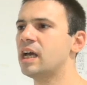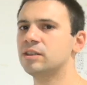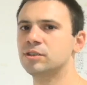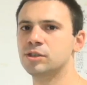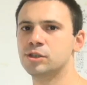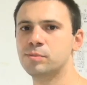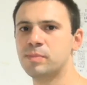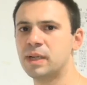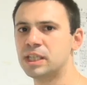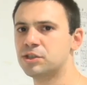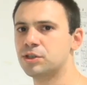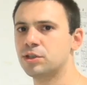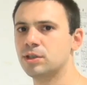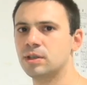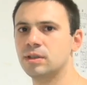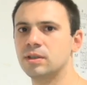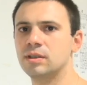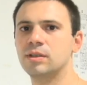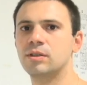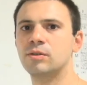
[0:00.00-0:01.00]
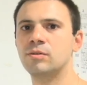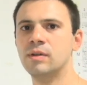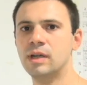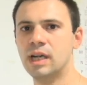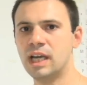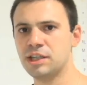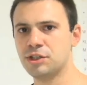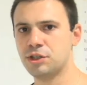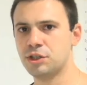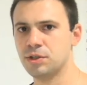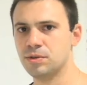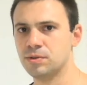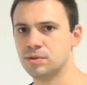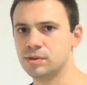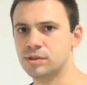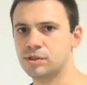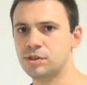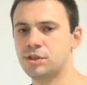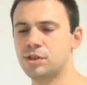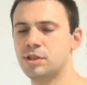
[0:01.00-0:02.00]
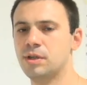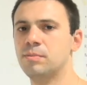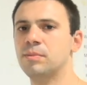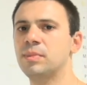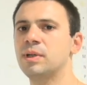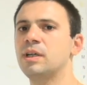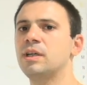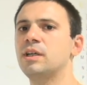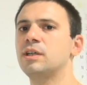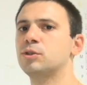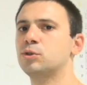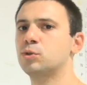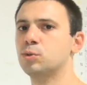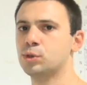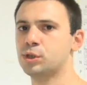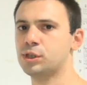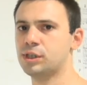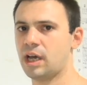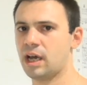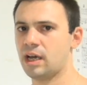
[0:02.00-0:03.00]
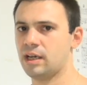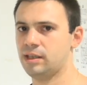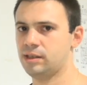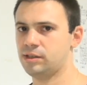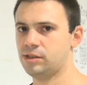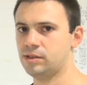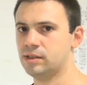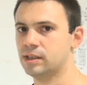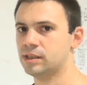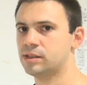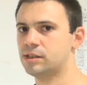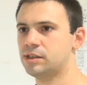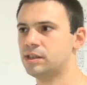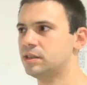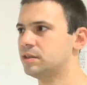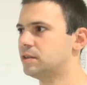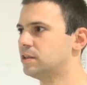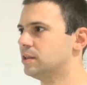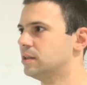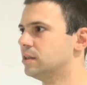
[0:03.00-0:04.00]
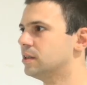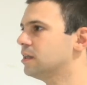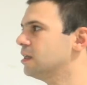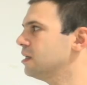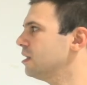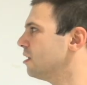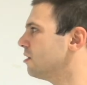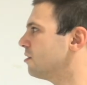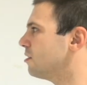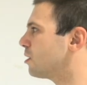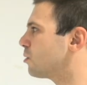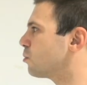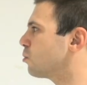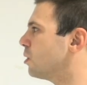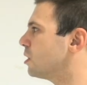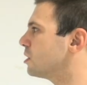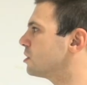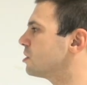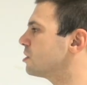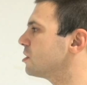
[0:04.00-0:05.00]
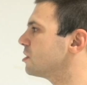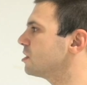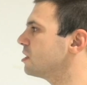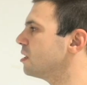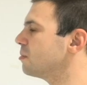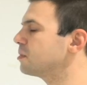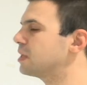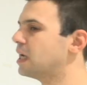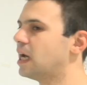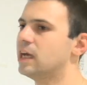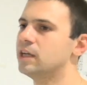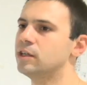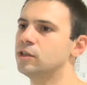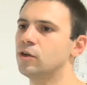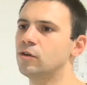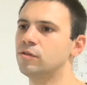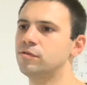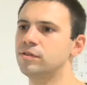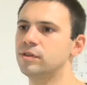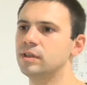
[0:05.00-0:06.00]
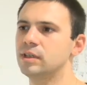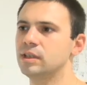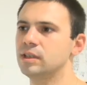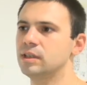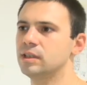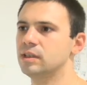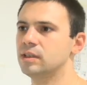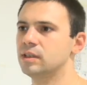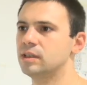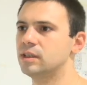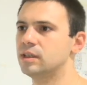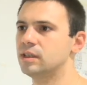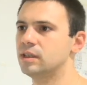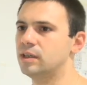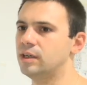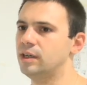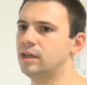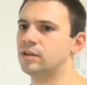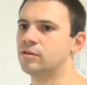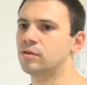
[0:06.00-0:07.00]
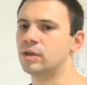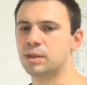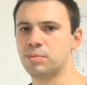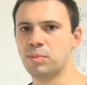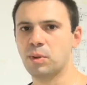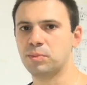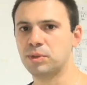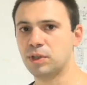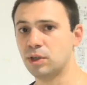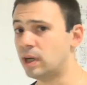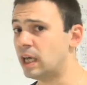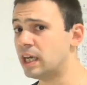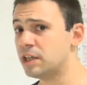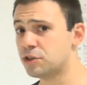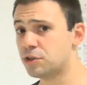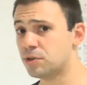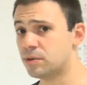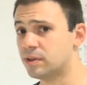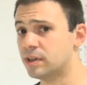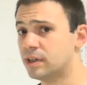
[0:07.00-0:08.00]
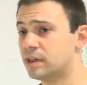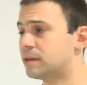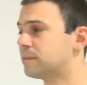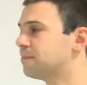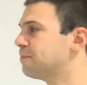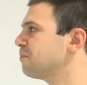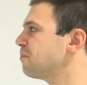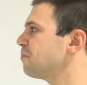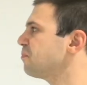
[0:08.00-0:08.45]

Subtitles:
had a special relationship to Sais, this city. There was some kind of a Greek population there.